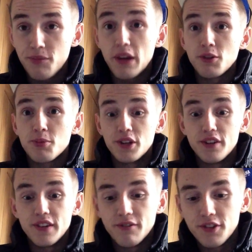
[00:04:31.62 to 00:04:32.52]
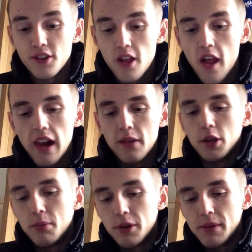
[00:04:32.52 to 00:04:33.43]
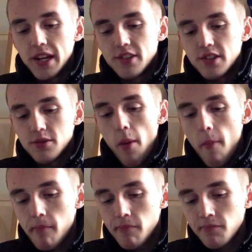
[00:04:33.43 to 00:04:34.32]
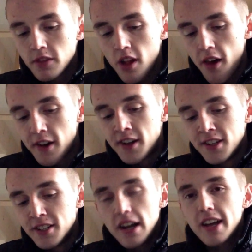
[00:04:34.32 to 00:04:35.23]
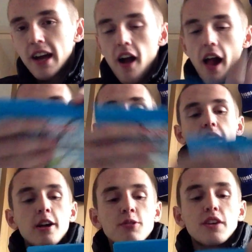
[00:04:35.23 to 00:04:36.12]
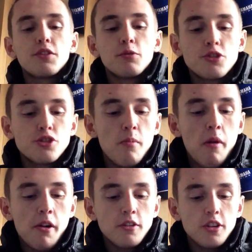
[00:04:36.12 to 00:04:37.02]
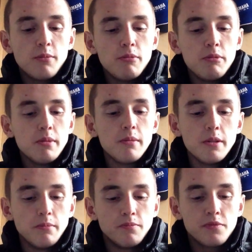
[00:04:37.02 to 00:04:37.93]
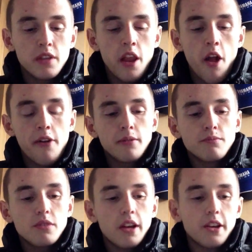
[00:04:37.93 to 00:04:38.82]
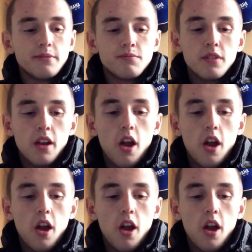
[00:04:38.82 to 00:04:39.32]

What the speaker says: That was pretty eventful. And then we'll open number 19 as well. I always have to rush them. Nom. Thank you.